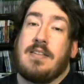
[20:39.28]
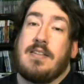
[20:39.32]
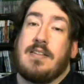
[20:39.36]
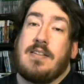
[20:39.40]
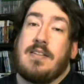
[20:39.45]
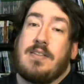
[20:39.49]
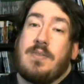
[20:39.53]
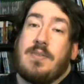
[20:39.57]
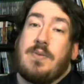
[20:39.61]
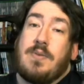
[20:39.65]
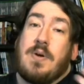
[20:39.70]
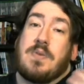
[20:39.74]

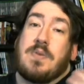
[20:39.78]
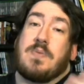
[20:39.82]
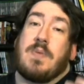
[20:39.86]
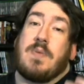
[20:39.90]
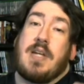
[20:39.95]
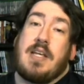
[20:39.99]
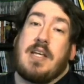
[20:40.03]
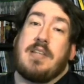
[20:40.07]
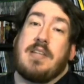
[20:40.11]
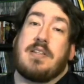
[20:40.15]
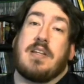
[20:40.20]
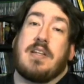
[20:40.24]
Who knows what
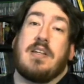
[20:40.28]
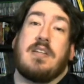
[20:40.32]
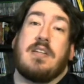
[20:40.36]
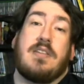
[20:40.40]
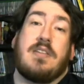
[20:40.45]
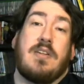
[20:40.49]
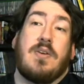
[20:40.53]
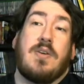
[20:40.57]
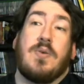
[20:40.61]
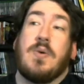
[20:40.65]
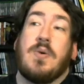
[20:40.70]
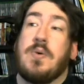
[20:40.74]
he's going to
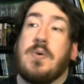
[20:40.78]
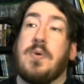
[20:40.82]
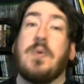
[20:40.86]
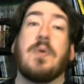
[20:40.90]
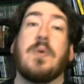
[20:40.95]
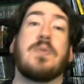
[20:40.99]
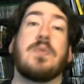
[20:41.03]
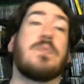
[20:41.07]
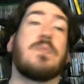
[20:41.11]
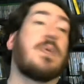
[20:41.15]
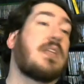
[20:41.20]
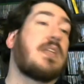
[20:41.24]
do? Who
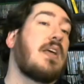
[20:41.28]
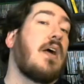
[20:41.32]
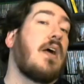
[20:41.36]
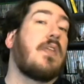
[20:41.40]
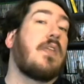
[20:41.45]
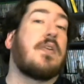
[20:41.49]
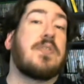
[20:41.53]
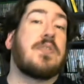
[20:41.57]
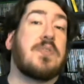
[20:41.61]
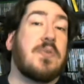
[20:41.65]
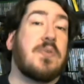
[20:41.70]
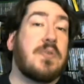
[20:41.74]
knows what the
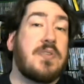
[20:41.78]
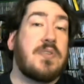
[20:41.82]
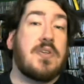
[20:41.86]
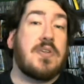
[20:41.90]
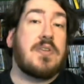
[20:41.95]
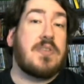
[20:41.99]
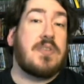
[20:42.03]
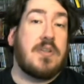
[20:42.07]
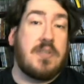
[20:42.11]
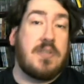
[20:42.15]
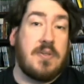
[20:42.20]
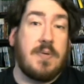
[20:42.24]
other
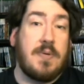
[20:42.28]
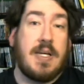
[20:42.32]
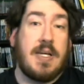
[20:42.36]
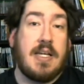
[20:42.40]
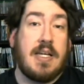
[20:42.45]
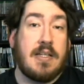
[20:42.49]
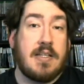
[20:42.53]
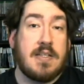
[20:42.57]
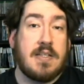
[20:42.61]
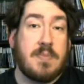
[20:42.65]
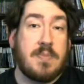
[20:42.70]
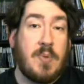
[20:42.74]
soldiers are doing
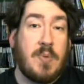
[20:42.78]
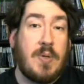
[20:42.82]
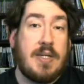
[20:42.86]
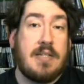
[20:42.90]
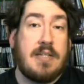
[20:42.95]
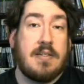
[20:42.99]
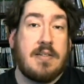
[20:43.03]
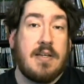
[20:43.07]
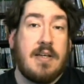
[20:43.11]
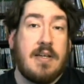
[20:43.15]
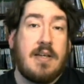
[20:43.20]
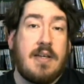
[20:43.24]
at this
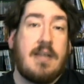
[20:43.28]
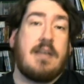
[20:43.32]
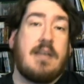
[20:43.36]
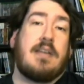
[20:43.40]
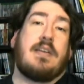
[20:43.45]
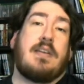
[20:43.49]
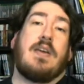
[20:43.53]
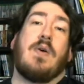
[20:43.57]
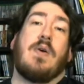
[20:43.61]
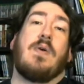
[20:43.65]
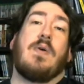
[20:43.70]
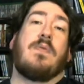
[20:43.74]
point?
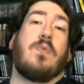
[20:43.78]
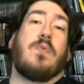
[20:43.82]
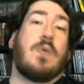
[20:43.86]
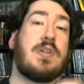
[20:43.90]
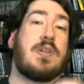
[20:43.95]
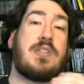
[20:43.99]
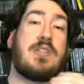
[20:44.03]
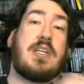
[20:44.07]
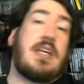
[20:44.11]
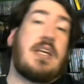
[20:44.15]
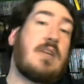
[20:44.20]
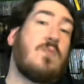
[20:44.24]
You know, if we're
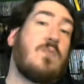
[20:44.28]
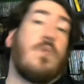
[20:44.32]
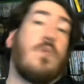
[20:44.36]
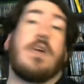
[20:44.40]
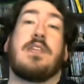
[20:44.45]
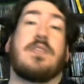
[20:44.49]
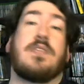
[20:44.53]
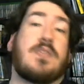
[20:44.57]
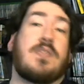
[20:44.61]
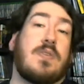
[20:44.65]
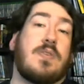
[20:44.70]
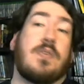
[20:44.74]
seeing one
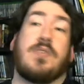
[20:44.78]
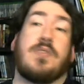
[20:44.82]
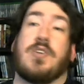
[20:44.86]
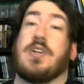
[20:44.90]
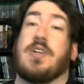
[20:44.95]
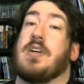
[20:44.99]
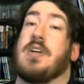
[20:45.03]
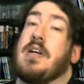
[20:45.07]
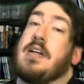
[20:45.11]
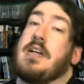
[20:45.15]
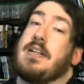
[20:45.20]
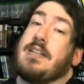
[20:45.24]

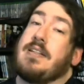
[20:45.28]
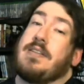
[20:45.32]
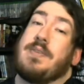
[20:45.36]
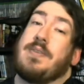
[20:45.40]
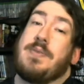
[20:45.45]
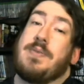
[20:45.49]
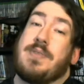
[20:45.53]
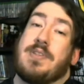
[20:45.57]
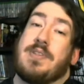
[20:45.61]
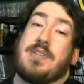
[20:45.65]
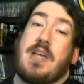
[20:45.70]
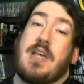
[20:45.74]
soldier,
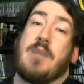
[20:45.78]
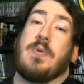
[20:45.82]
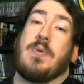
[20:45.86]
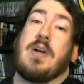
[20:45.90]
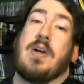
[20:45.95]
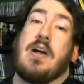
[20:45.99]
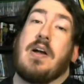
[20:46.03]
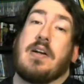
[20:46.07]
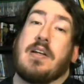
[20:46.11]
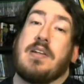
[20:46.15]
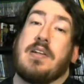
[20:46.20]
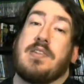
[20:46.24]
who's to say we're
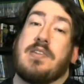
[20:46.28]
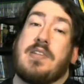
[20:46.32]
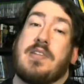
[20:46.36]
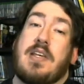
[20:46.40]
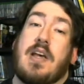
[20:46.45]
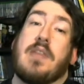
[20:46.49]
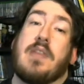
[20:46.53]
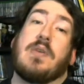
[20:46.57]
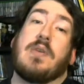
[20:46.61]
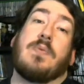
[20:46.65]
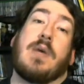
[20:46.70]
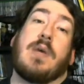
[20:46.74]
not going to see
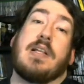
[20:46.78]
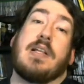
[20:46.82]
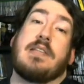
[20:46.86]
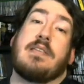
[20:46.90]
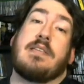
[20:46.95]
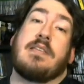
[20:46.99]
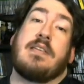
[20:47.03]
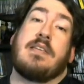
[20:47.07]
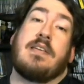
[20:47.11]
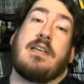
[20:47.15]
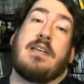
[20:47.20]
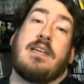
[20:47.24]
other
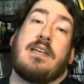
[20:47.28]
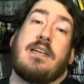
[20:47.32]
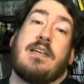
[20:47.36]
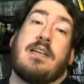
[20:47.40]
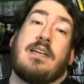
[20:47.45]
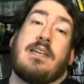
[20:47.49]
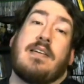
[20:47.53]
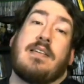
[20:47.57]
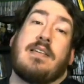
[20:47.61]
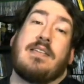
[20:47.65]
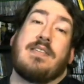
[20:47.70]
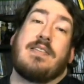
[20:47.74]
ones?
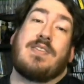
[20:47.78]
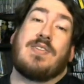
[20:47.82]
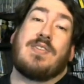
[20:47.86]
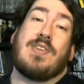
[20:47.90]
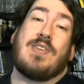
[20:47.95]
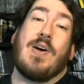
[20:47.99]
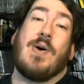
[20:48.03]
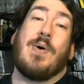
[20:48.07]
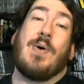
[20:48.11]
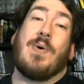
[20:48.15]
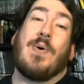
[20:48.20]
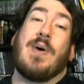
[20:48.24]

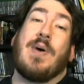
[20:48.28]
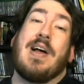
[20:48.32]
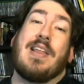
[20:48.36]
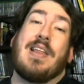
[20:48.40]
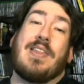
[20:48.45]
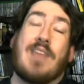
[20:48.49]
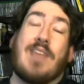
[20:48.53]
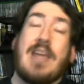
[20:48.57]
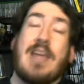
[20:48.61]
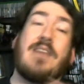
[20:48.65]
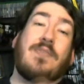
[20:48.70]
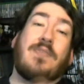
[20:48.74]
So
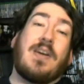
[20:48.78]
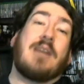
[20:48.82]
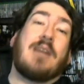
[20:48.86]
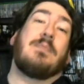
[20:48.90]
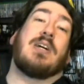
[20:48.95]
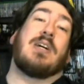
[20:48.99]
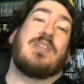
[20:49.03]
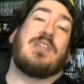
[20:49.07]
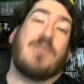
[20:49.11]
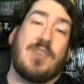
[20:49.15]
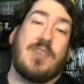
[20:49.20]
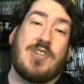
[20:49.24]
thank you very
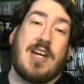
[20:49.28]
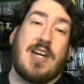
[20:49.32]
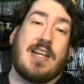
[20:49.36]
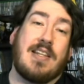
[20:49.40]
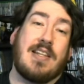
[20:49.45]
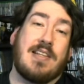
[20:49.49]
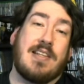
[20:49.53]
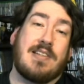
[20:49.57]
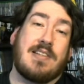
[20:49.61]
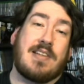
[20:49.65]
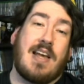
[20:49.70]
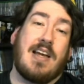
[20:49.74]
much for checking
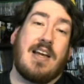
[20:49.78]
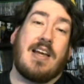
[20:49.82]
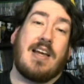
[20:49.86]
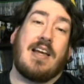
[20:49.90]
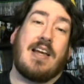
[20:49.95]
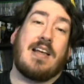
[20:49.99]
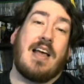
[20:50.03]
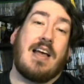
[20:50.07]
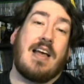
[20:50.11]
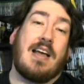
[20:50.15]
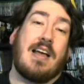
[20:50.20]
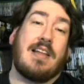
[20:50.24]
this
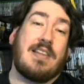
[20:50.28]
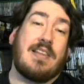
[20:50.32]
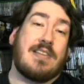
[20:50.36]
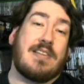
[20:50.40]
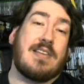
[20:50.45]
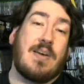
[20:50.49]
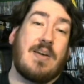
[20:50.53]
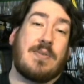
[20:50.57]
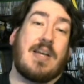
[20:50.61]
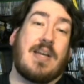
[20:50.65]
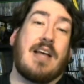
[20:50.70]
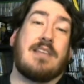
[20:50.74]

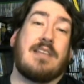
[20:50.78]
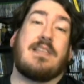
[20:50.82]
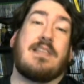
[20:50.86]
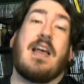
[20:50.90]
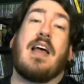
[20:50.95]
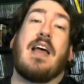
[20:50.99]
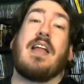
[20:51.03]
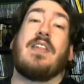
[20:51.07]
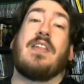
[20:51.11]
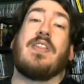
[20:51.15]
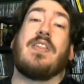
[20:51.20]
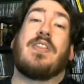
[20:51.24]
out, guys,
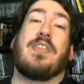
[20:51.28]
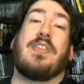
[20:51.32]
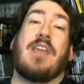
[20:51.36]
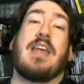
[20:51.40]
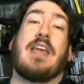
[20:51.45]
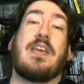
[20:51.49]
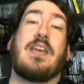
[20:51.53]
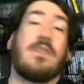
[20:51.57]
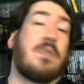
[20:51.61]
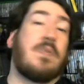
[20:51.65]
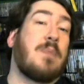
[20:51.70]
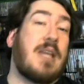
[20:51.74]
and
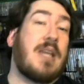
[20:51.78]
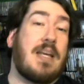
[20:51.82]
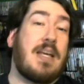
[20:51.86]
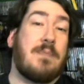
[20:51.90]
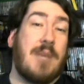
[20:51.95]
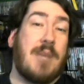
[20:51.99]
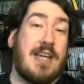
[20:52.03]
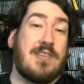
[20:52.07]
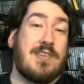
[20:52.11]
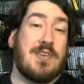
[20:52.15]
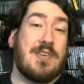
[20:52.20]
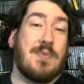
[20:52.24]
thank you for being
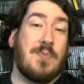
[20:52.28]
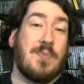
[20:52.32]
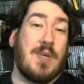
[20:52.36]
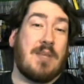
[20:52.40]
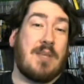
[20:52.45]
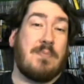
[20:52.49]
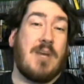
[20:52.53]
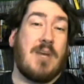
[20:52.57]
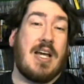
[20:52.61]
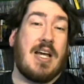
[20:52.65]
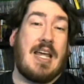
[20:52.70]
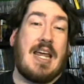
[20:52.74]
patient
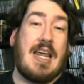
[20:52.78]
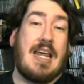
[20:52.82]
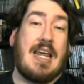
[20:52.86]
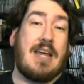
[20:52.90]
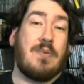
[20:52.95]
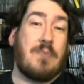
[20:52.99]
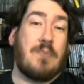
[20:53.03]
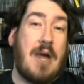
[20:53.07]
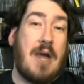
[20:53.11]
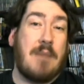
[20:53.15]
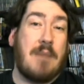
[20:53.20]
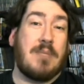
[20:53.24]
with my
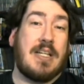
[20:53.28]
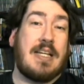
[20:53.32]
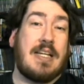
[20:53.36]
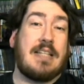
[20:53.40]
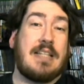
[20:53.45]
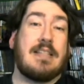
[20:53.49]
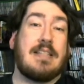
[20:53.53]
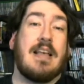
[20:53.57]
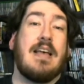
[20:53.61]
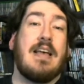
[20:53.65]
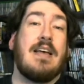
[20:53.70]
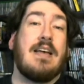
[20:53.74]

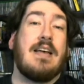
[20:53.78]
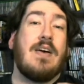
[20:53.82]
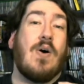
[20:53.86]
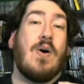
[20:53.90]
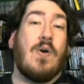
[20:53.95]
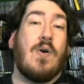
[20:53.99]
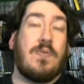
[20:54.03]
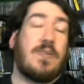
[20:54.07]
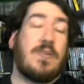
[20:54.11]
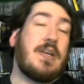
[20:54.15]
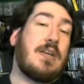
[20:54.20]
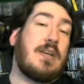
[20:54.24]
ramblings.
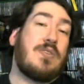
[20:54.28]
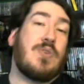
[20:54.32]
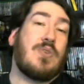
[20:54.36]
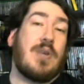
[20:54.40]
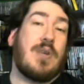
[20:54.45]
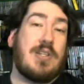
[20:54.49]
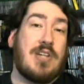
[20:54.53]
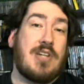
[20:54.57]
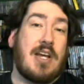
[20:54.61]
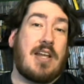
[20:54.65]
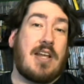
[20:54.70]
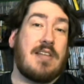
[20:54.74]
Hopefully you
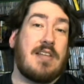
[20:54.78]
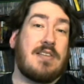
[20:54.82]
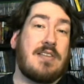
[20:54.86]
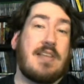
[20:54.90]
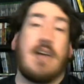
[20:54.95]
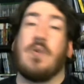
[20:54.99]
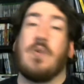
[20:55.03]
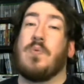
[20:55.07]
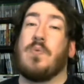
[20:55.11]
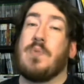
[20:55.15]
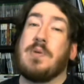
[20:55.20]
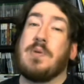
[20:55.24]
enjoyed checking this
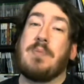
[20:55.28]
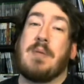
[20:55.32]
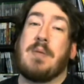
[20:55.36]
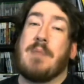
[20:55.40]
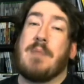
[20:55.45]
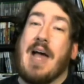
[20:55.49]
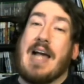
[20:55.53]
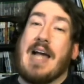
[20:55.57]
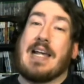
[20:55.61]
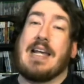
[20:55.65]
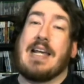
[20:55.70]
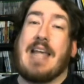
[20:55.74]
out. We'll be
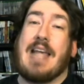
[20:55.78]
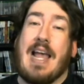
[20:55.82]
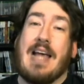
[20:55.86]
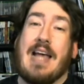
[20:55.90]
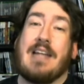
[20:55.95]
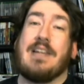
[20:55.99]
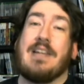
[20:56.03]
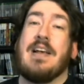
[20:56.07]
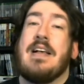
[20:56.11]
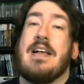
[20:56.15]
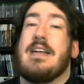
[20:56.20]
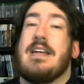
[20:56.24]
back again
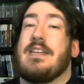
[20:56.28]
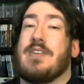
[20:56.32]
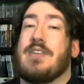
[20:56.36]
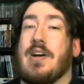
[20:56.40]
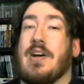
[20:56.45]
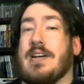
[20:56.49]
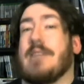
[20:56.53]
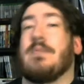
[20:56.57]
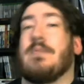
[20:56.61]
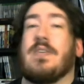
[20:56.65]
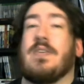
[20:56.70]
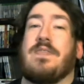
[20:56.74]

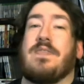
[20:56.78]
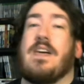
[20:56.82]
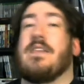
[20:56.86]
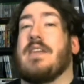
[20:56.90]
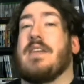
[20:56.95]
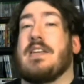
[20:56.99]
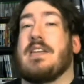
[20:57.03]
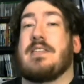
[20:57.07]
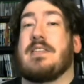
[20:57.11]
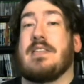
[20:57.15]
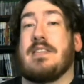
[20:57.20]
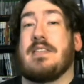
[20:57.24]
talking about Final
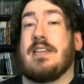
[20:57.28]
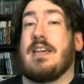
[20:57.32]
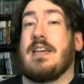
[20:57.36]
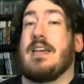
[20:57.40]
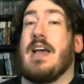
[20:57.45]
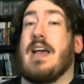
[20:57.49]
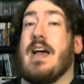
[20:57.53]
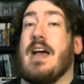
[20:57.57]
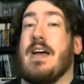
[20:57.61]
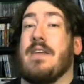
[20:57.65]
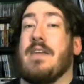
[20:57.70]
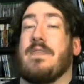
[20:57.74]
Fantasy
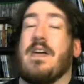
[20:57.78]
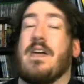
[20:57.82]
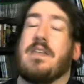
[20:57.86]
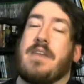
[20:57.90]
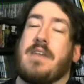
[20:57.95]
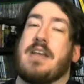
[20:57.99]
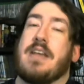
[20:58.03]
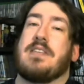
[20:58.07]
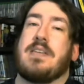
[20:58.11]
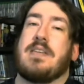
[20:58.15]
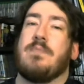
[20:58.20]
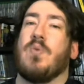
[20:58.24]

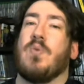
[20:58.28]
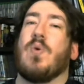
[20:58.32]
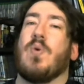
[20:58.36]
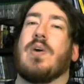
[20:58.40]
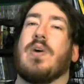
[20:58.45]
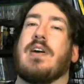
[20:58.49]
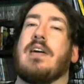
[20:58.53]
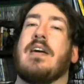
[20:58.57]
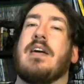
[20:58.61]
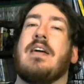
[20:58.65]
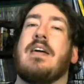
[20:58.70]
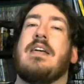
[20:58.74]

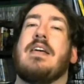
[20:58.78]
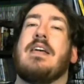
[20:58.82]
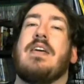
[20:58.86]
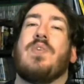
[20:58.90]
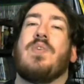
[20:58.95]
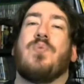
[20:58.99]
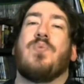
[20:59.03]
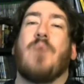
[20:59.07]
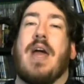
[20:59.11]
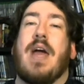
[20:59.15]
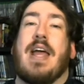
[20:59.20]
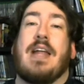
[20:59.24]
more
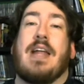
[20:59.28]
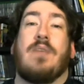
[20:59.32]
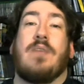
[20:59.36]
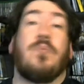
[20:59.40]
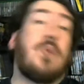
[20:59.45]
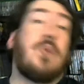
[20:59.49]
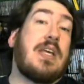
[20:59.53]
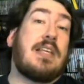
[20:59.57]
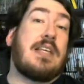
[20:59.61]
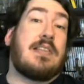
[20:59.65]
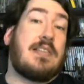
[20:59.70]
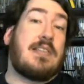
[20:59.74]
when
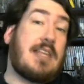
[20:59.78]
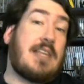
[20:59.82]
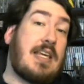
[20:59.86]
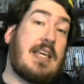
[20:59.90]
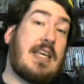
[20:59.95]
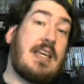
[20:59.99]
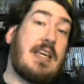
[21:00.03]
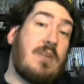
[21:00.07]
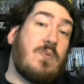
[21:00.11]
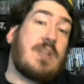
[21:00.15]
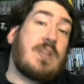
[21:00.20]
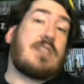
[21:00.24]
we
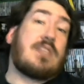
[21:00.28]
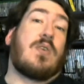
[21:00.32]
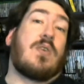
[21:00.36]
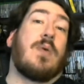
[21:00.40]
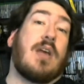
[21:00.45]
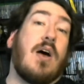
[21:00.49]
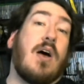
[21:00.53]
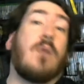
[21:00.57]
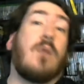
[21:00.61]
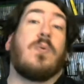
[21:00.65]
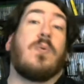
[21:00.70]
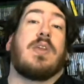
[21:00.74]
see what's
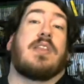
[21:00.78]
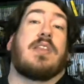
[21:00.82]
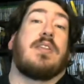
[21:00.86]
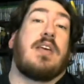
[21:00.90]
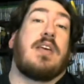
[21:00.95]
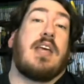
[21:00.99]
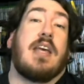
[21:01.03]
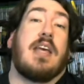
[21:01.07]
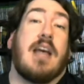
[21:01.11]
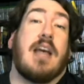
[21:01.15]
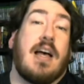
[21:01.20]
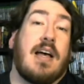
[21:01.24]
going on with
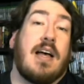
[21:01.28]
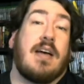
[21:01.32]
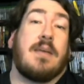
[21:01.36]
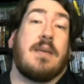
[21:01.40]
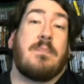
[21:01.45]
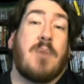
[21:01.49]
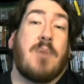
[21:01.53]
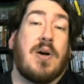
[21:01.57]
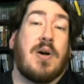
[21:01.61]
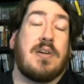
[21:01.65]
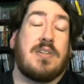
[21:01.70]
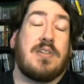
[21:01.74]
the
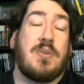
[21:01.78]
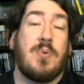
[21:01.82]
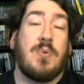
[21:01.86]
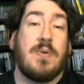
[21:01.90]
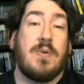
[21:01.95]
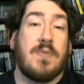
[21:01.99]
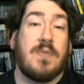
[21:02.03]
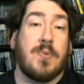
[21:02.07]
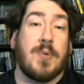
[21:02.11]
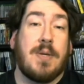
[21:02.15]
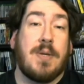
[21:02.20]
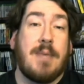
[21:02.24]
part 2 of
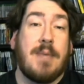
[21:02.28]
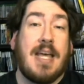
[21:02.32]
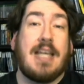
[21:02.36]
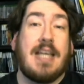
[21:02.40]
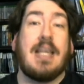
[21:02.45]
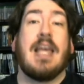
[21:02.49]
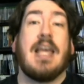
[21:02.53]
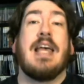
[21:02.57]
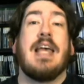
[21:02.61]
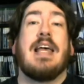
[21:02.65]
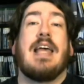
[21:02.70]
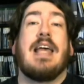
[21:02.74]
the
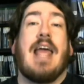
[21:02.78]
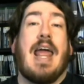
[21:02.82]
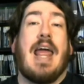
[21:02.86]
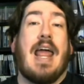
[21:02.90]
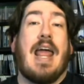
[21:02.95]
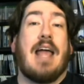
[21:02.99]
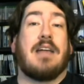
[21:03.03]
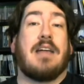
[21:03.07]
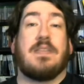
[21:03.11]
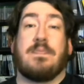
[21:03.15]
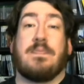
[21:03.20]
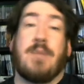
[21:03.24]
remake,
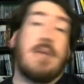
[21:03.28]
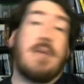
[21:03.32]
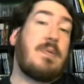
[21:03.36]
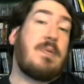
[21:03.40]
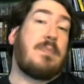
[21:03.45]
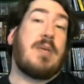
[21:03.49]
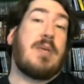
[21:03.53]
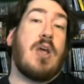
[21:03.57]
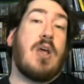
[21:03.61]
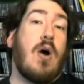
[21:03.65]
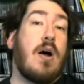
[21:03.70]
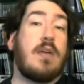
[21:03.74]
and maybe
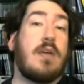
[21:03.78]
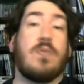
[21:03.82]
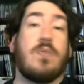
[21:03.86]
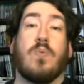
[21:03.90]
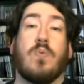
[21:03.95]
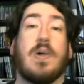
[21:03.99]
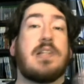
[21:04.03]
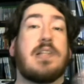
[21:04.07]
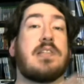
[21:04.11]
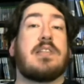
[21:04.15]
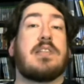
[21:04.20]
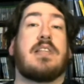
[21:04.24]
beyond.
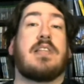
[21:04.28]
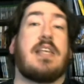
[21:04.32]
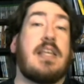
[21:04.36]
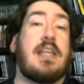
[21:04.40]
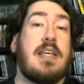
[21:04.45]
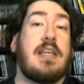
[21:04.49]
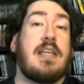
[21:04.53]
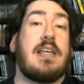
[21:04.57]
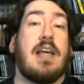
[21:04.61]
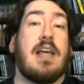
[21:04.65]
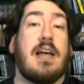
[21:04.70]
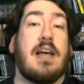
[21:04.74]
Once
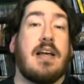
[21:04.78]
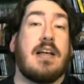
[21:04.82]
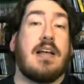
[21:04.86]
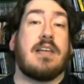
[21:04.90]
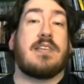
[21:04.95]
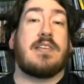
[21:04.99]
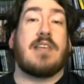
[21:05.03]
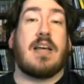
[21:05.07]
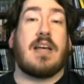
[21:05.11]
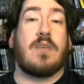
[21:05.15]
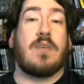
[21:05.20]
the second